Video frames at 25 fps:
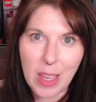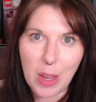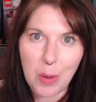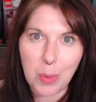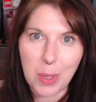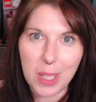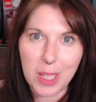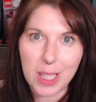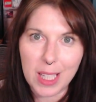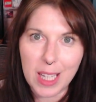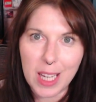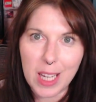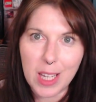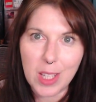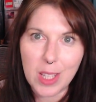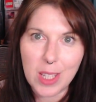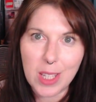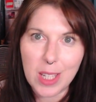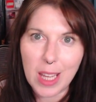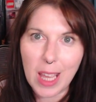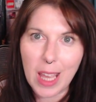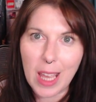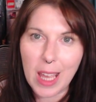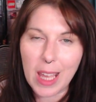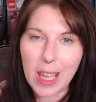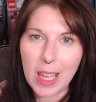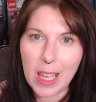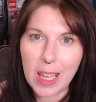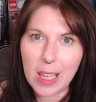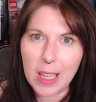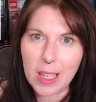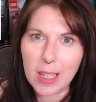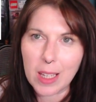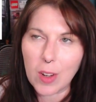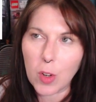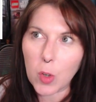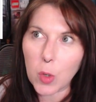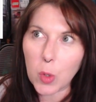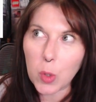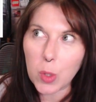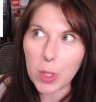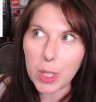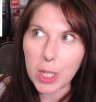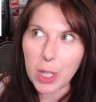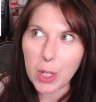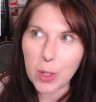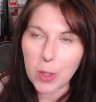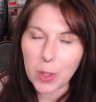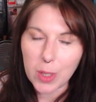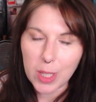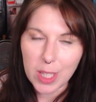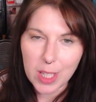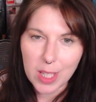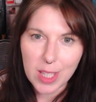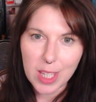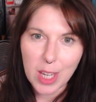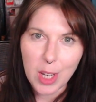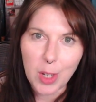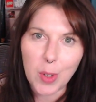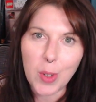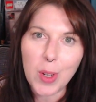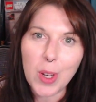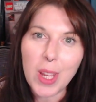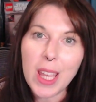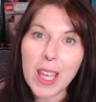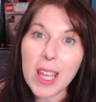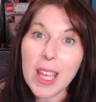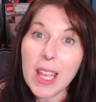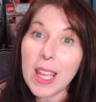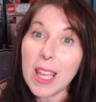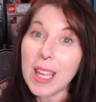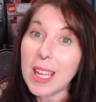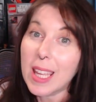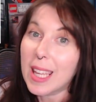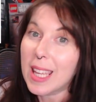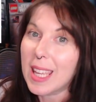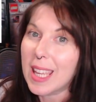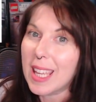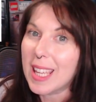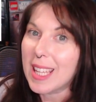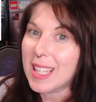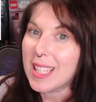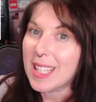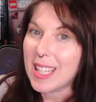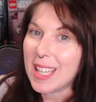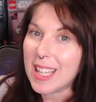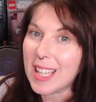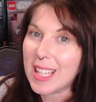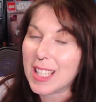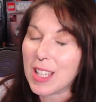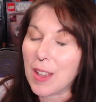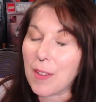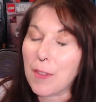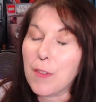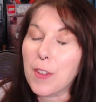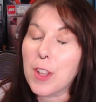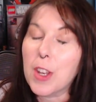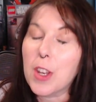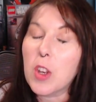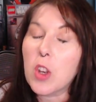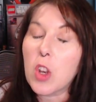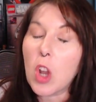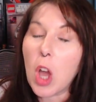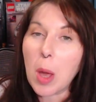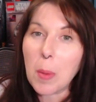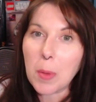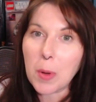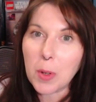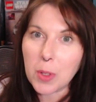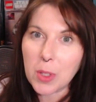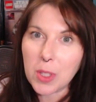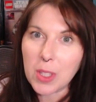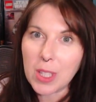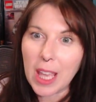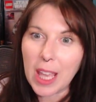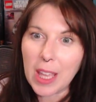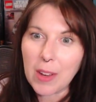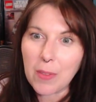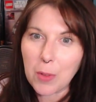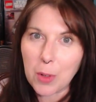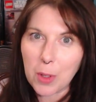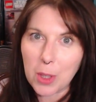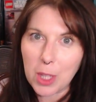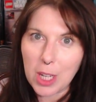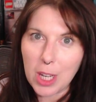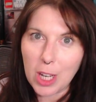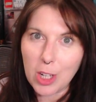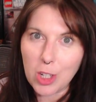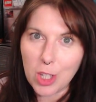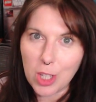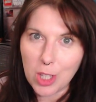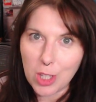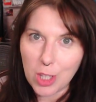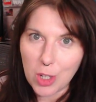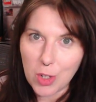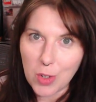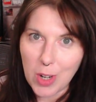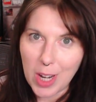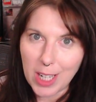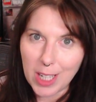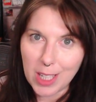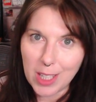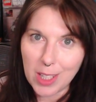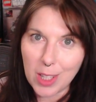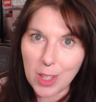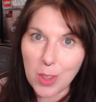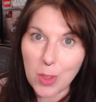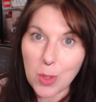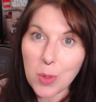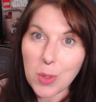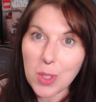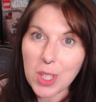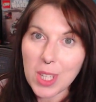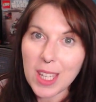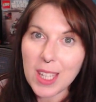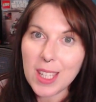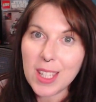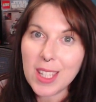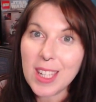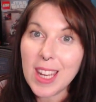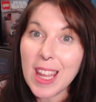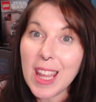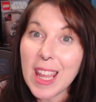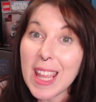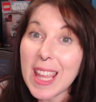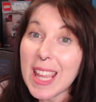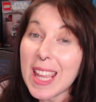released earlier this year, it is a phenomenal set for the Dungeons & Dragons enthusiast.